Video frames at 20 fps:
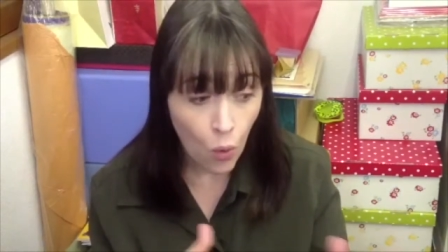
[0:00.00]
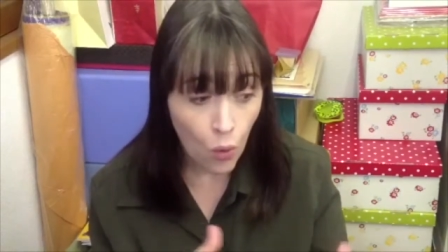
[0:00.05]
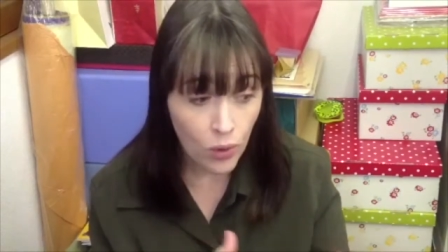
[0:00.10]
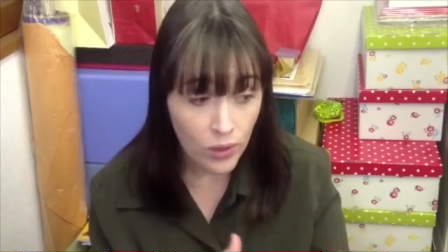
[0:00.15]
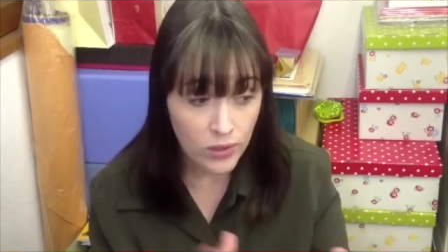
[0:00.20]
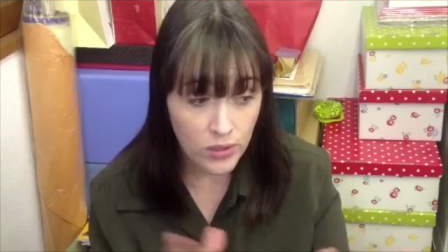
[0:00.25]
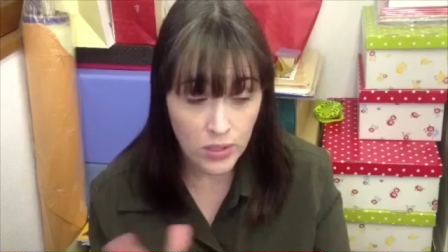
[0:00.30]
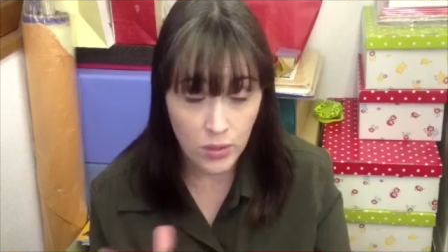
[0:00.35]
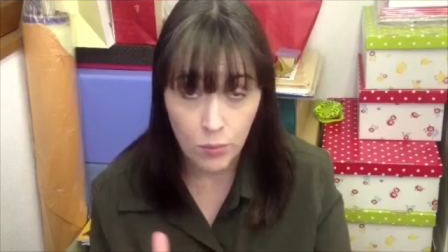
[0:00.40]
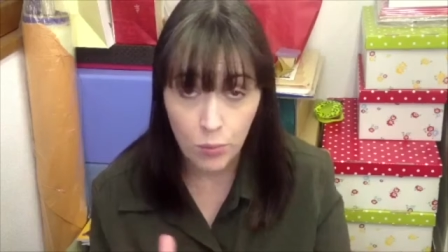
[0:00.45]
or
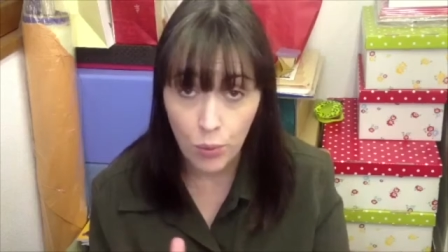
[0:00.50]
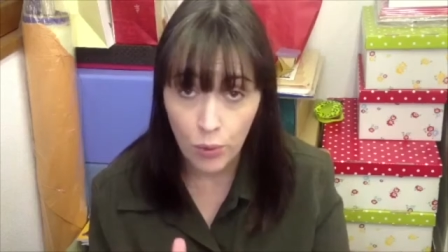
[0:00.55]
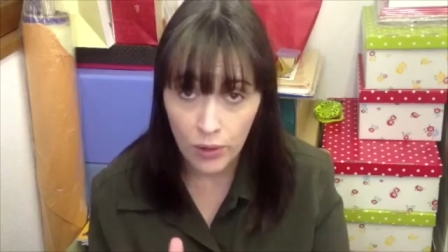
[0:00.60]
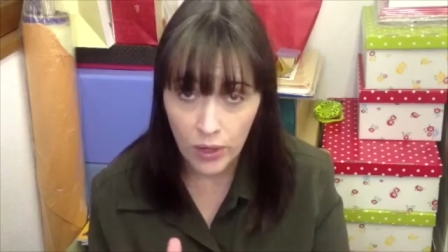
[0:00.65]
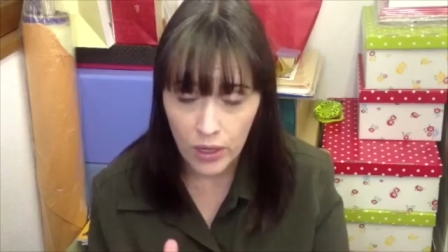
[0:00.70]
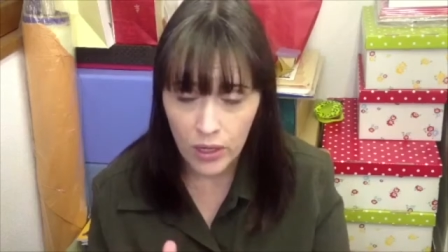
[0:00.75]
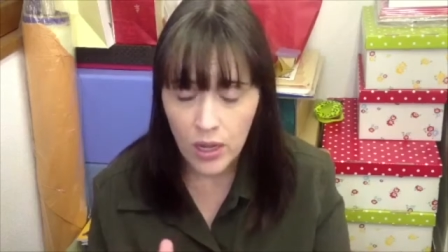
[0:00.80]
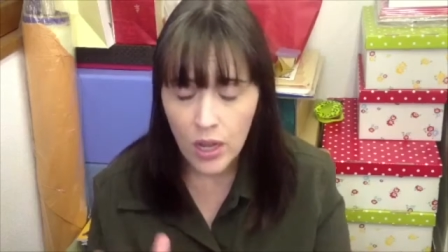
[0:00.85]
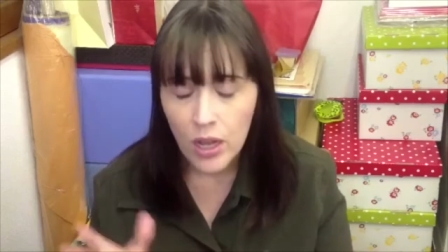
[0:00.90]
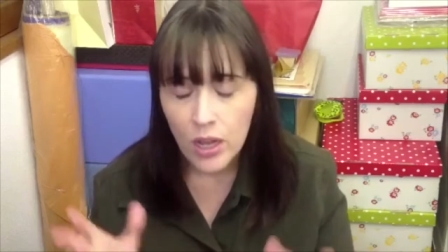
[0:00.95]
it's
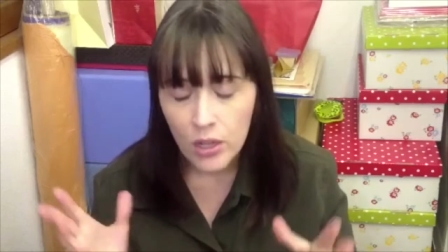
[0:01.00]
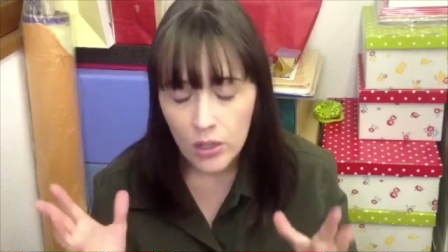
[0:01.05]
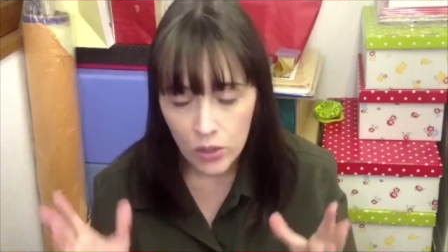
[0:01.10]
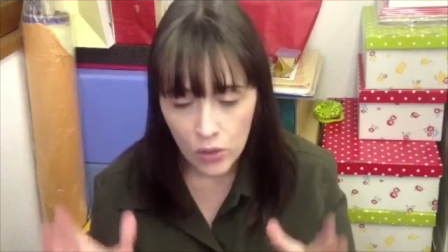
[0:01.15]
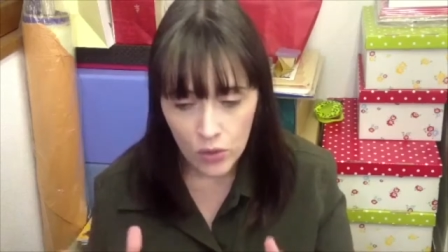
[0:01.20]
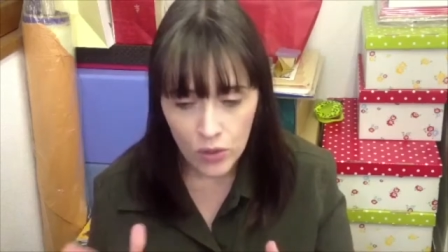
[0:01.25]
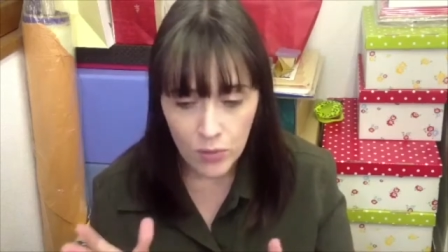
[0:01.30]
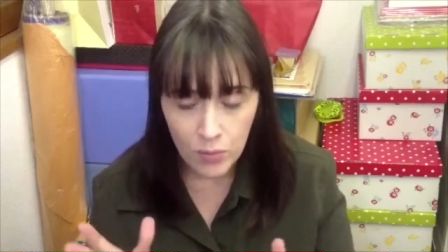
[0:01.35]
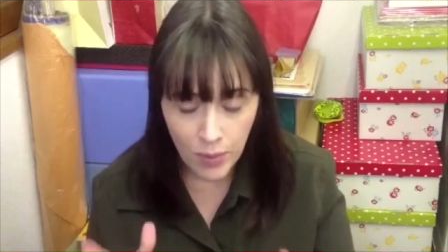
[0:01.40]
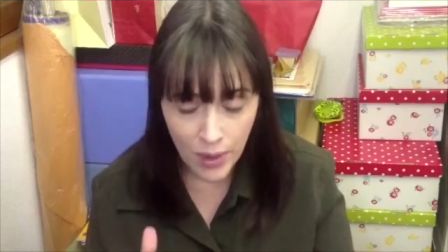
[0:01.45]
imported.
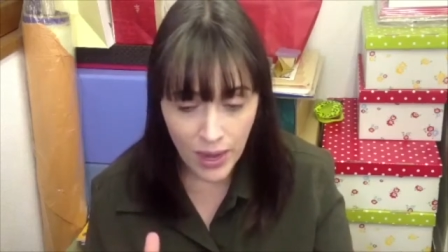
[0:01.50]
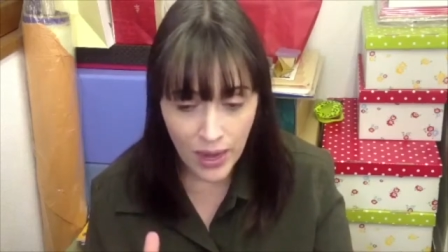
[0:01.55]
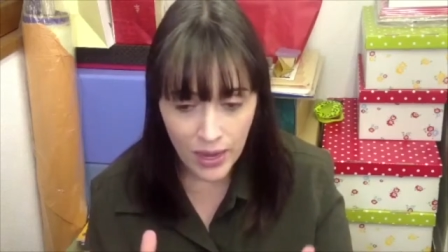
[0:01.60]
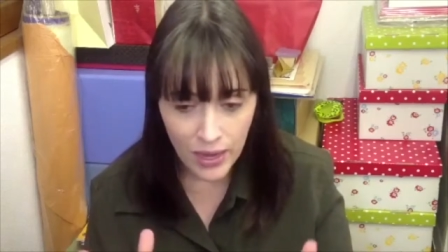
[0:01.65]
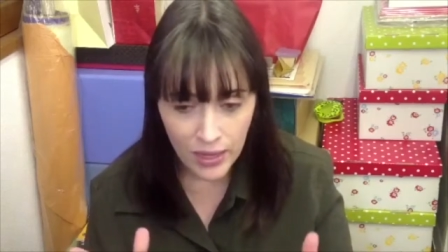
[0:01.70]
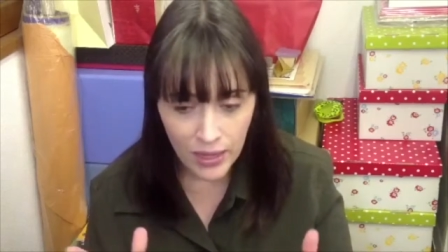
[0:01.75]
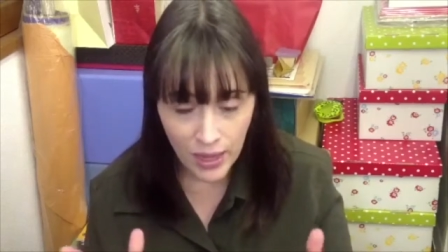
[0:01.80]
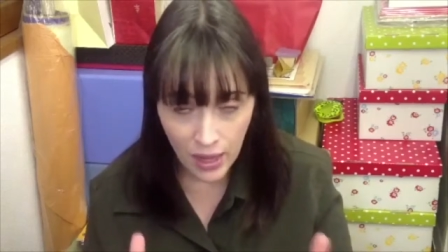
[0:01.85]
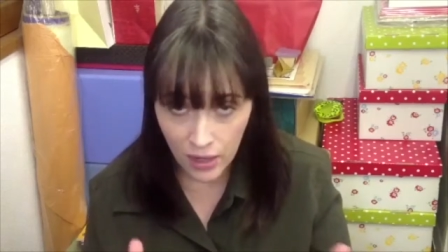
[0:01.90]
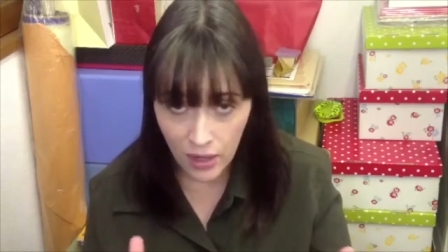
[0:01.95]
You can buy
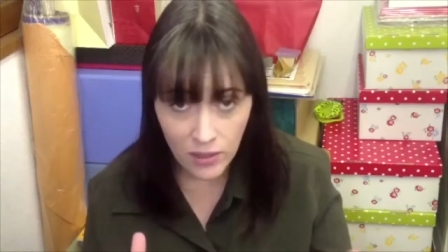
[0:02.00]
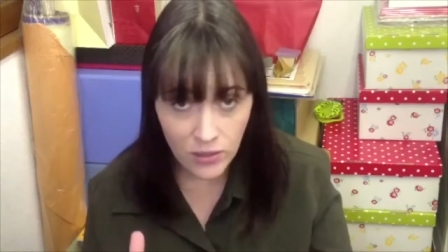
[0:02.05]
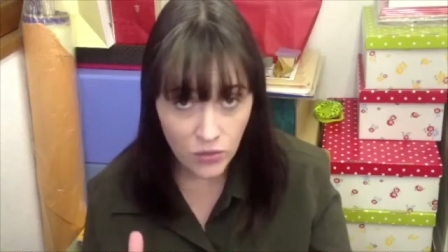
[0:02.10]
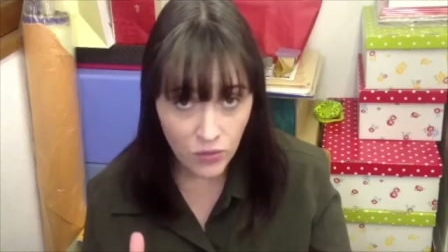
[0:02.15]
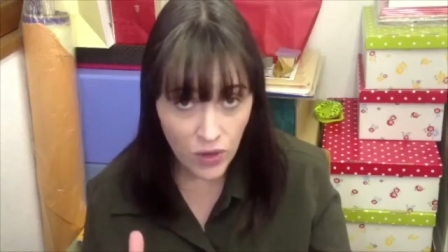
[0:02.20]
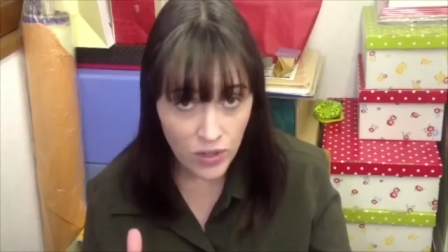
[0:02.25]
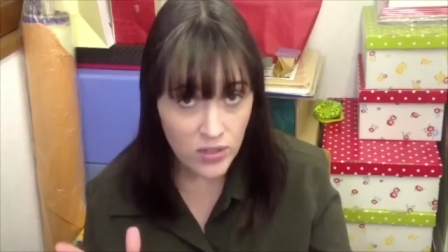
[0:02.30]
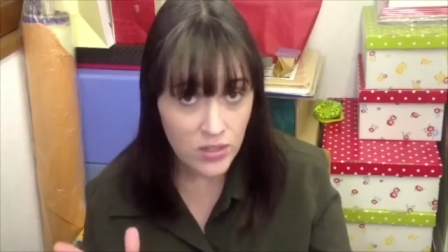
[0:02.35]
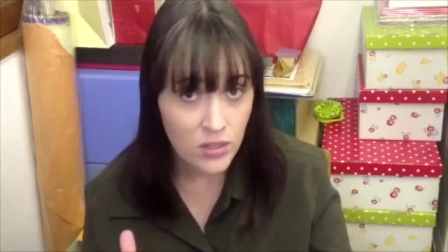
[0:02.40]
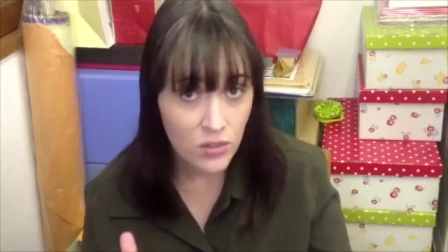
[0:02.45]
Kellogg's
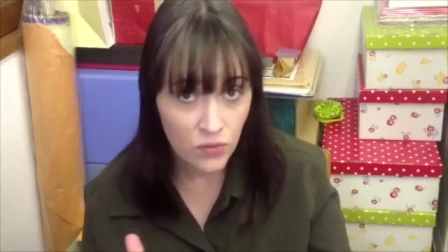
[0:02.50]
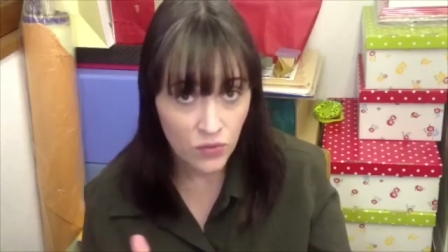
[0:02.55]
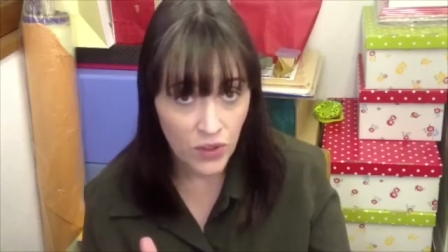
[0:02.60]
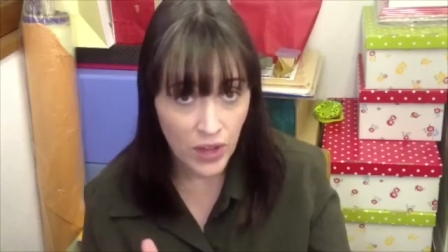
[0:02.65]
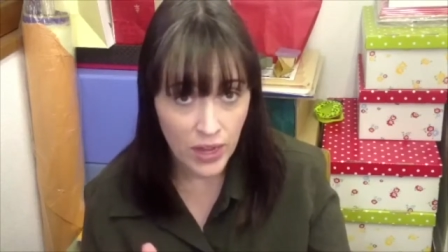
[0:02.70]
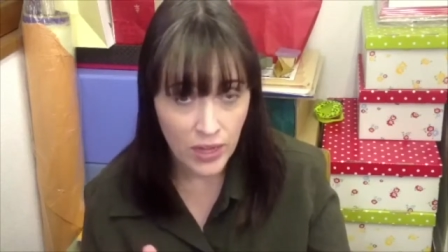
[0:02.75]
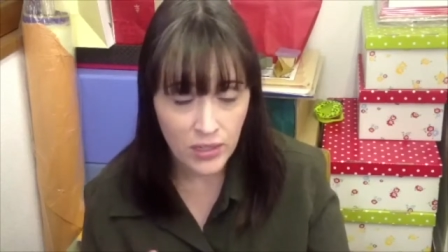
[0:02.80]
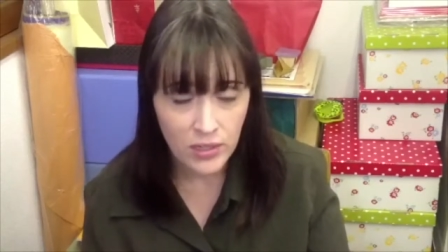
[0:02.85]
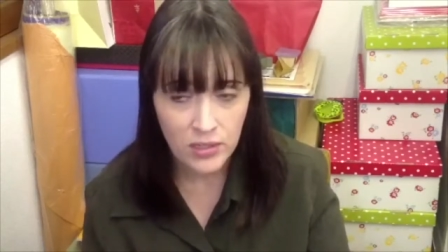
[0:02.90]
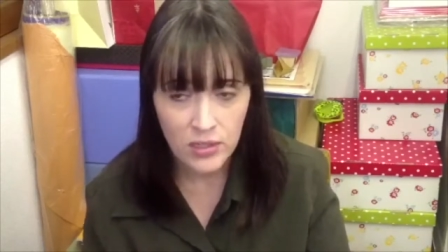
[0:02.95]
Frosted
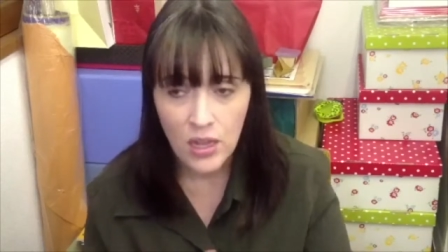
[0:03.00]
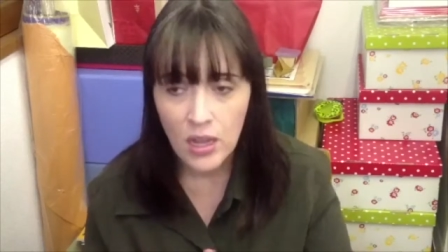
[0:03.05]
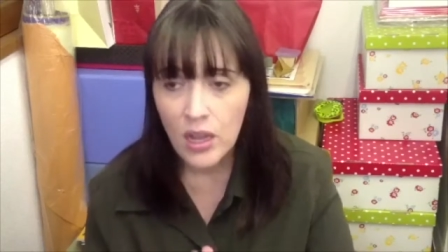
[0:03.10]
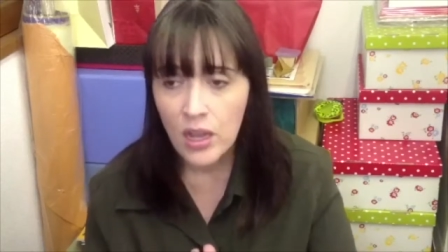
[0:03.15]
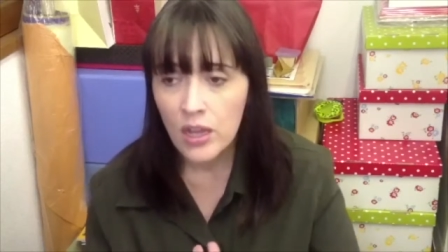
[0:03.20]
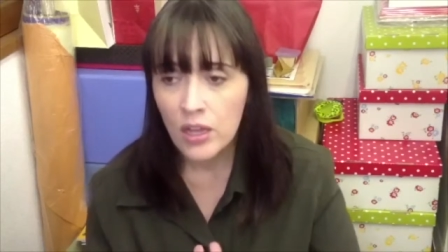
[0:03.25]
Flakes,